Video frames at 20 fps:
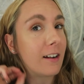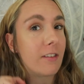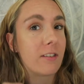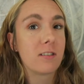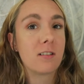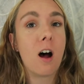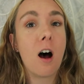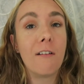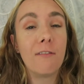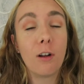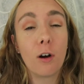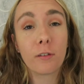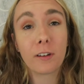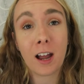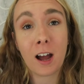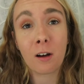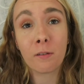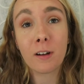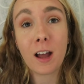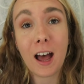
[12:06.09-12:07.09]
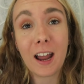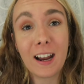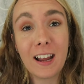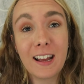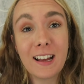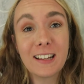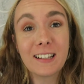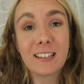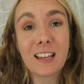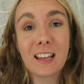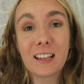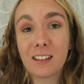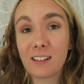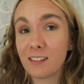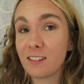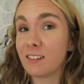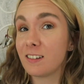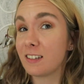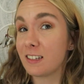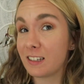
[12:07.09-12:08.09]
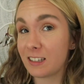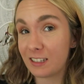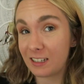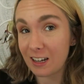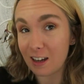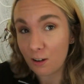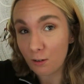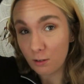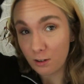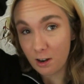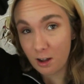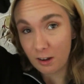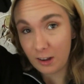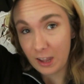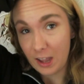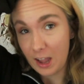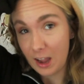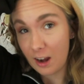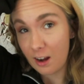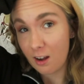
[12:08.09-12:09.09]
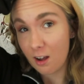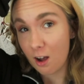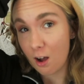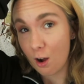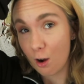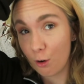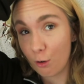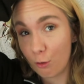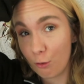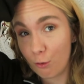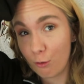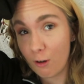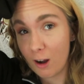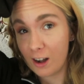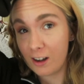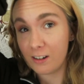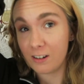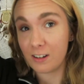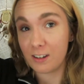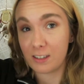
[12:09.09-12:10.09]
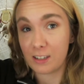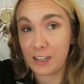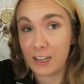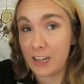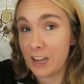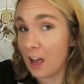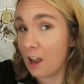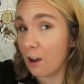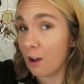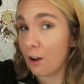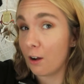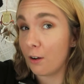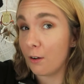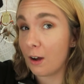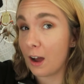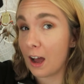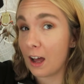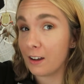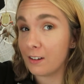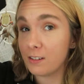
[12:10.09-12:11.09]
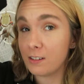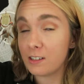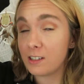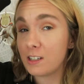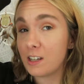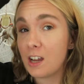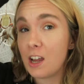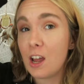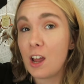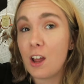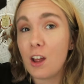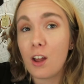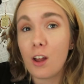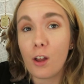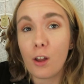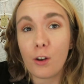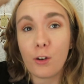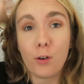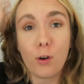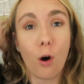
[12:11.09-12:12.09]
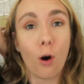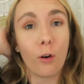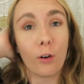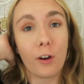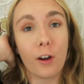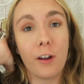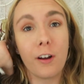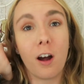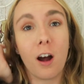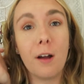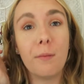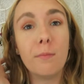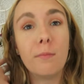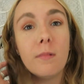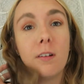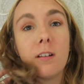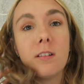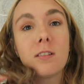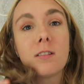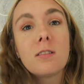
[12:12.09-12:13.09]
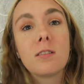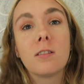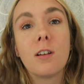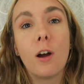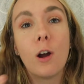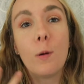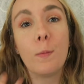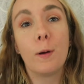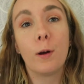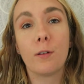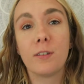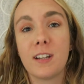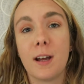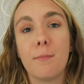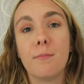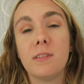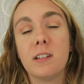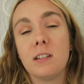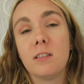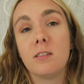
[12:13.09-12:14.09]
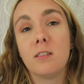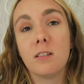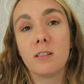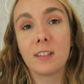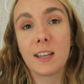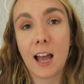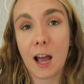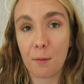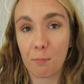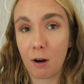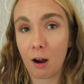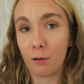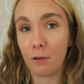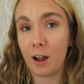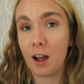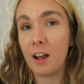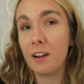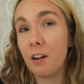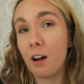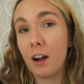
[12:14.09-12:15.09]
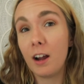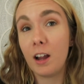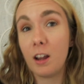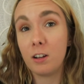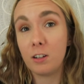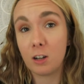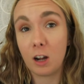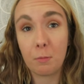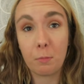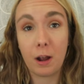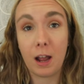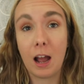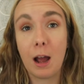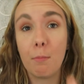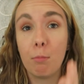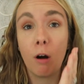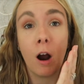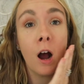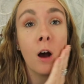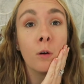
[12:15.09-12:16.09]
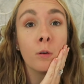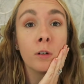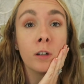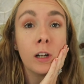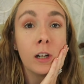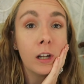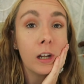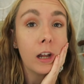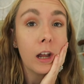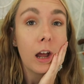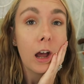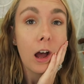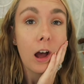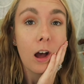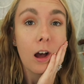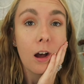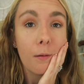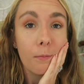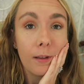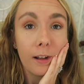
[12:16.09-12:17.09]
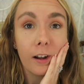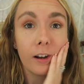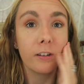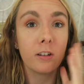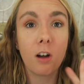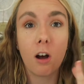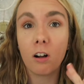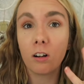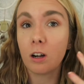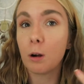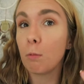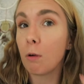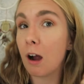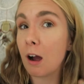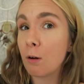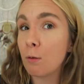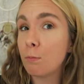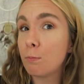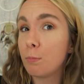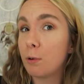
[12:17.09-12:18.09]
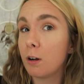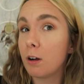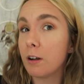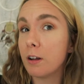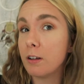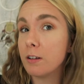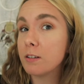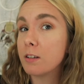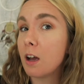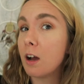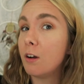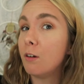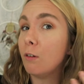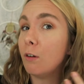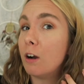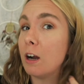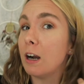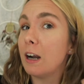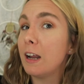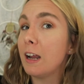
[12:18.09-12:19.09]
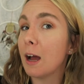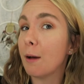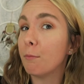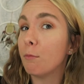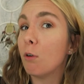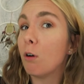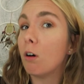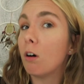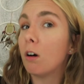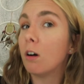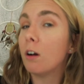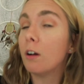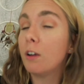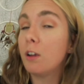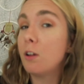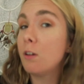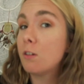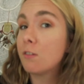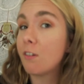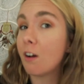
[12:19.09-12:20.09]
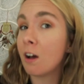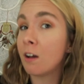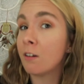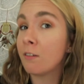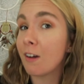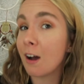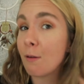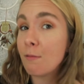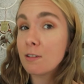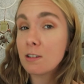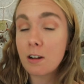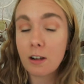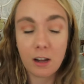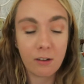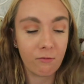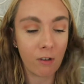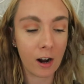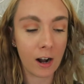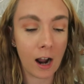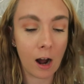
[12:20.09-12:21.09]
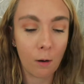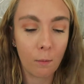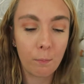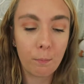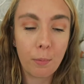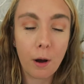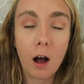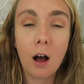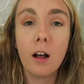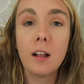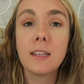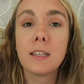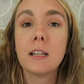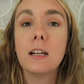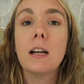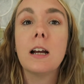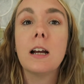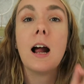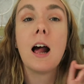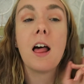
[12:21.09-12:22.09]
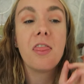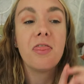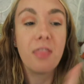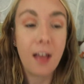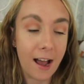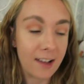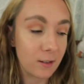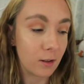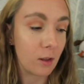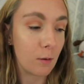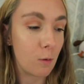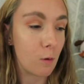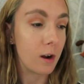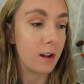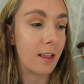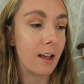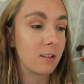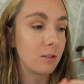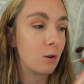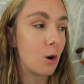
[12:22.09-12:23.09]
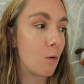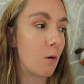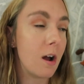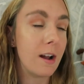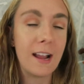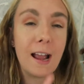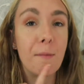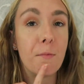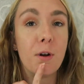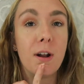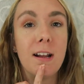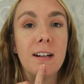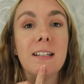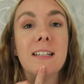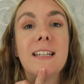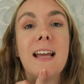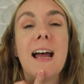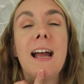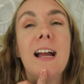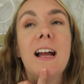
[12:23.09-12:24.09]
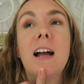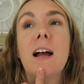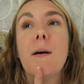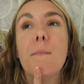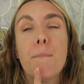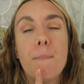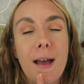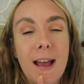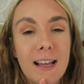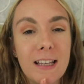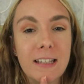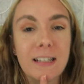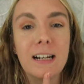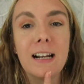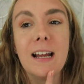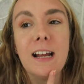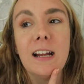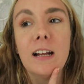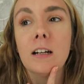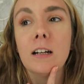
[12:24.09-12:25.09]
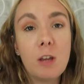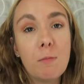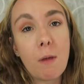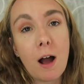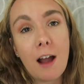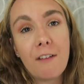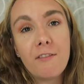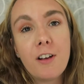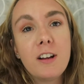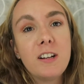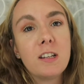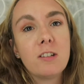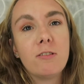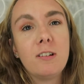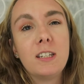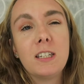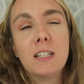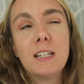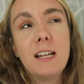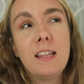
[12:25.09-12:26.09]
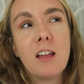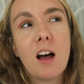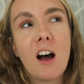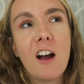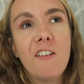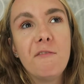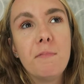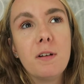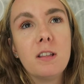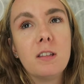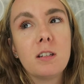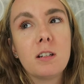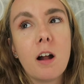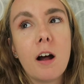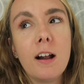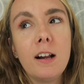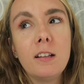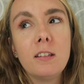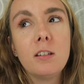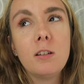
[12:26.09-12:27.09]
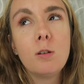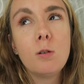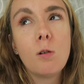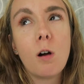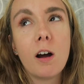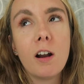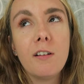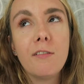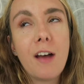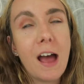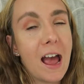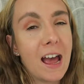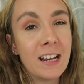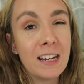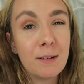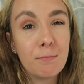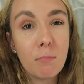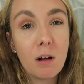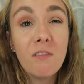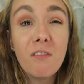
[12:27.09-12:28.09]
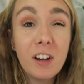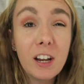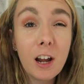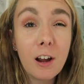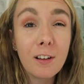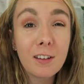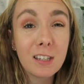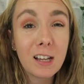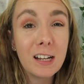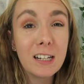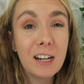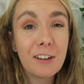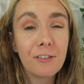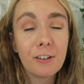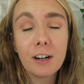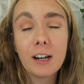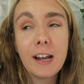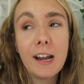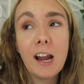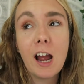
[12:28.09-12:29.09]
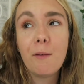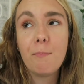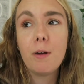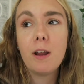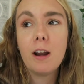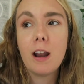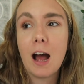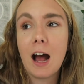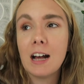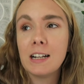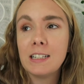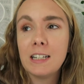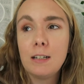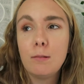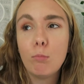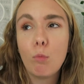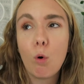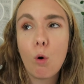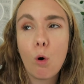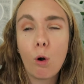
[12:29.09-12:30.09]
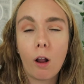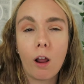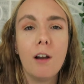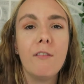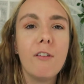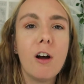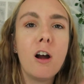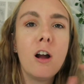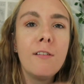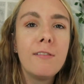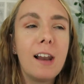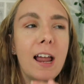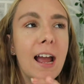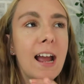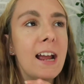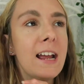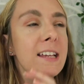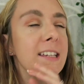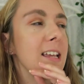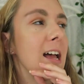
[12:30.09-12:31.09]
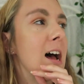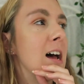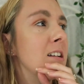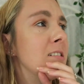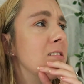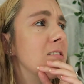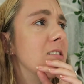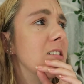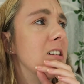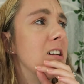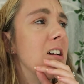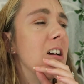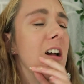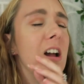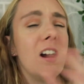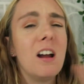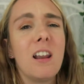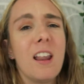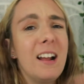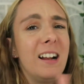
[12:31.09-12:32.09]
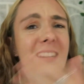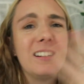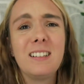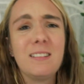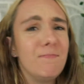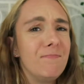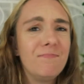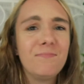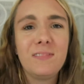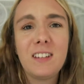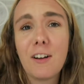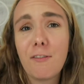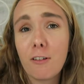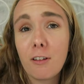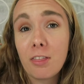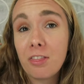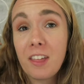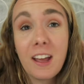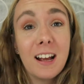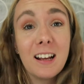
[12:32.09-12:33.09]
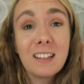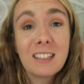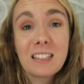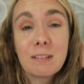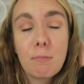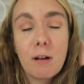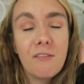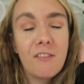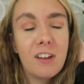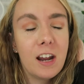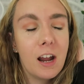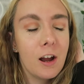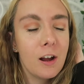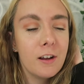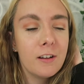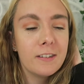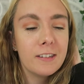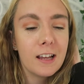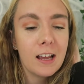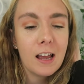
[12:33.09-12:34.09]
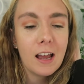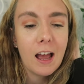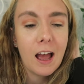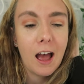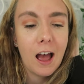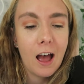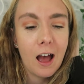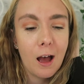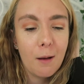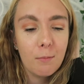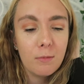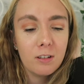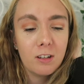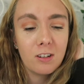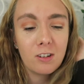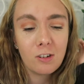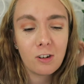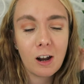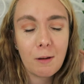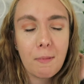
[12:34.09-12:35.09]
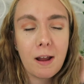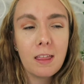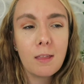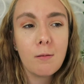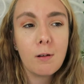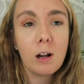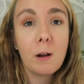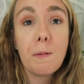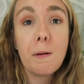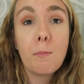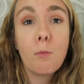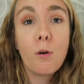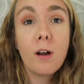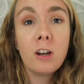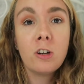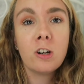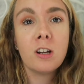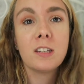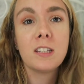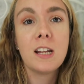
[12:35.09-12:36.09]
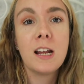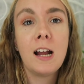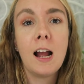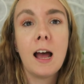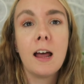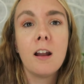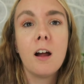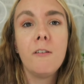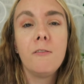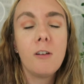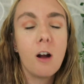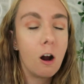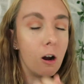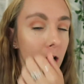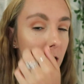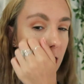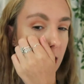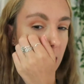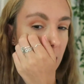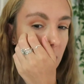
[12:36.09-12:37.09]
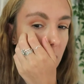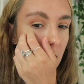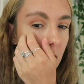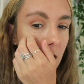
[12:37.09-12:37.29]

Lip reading: the start of lockdown, and it is still looking horrendously yellow and not good. I'm so beyond tempted to just get a brown hair dye and dye my hair brown, like a darker brown, because I really am not a huge fan of how it's looking right now. But that's not the point, that's not what I came on here to say. Basically, might have noticed recently that I've been starting to kind of edit my videos slightly differently. I've been adding more kind of overlays and like different things to my videos, just to try and make them look a bit more interesting. And I'm currently